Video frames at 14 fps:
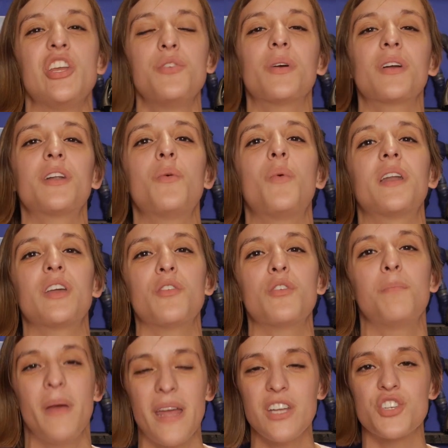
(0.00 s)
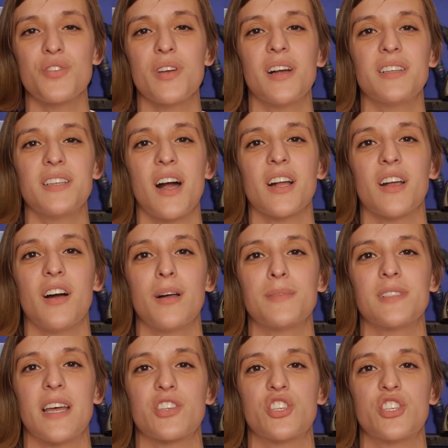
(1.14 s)
you are going to want to go to
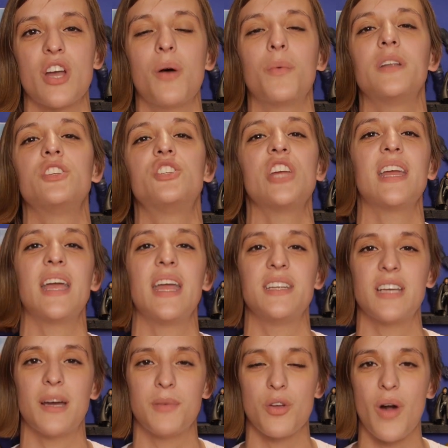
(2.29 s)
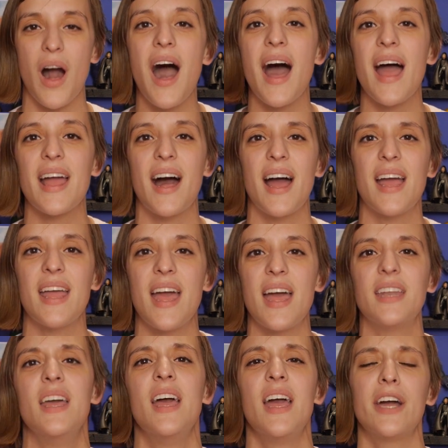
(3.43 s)
patreon.com/Jawiin, Jawiin,
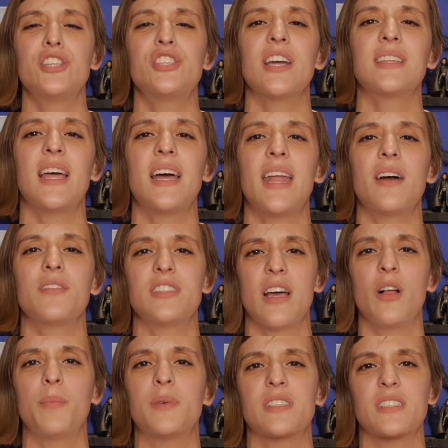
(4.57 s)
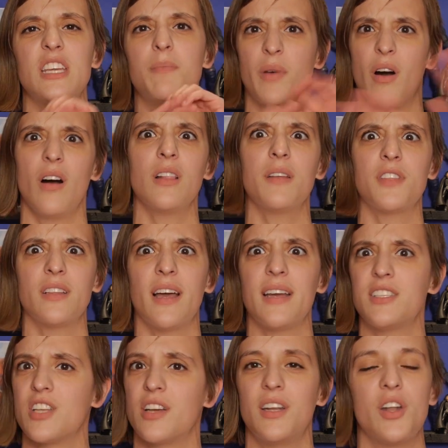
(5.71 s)
and check that out to help us keep all of the
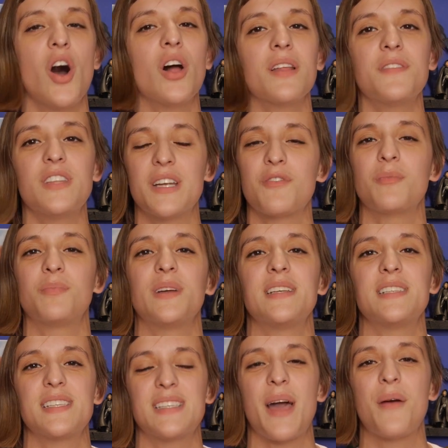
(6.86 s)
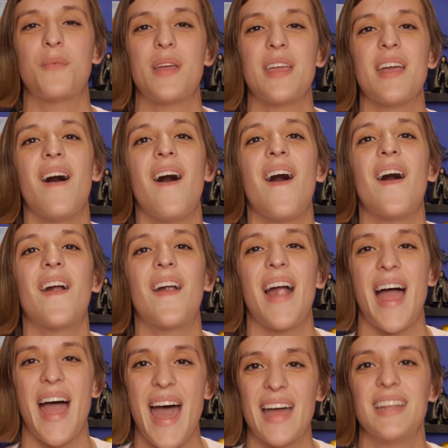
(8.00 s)
lights on in all of the different places that we are
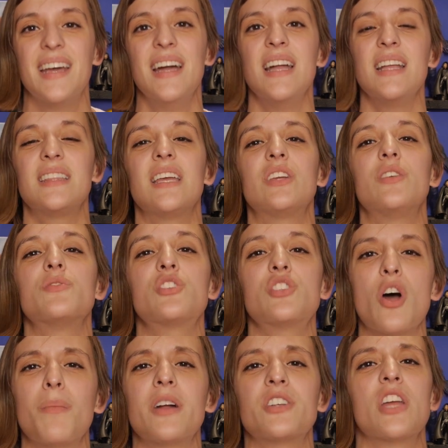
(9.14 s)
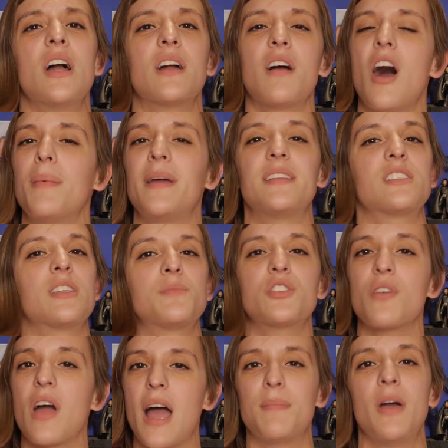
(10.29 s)
at. Thank you so much. Comment,
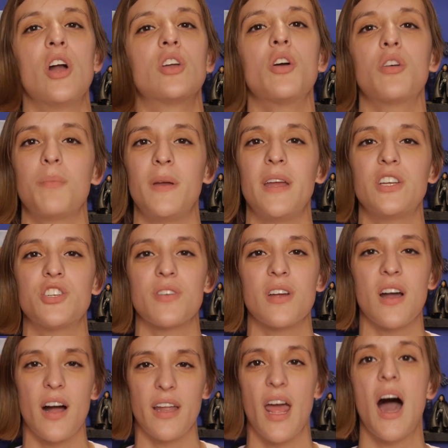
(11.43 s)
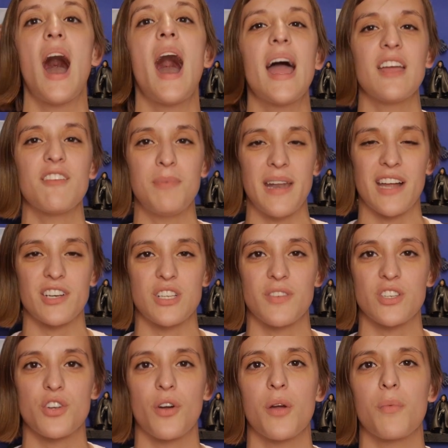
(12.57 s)
subscribe, go to Patreon. I have been Ashley
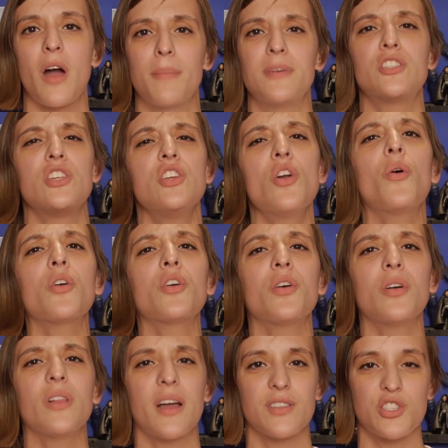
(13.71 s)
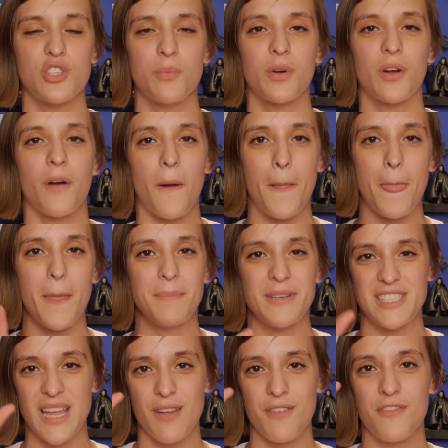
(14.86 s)
Victoria Robinson, your girl on Supergirl. Be
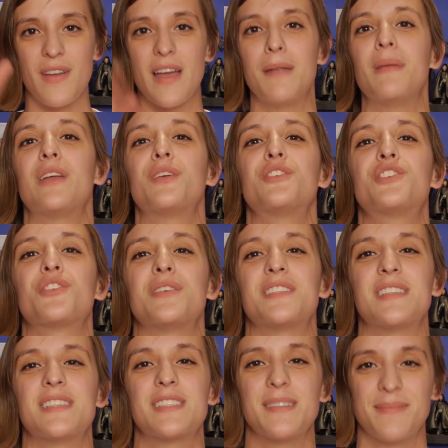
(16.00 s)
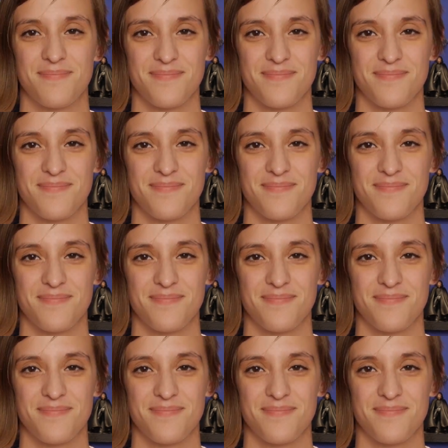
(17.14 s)
safe and make good choices.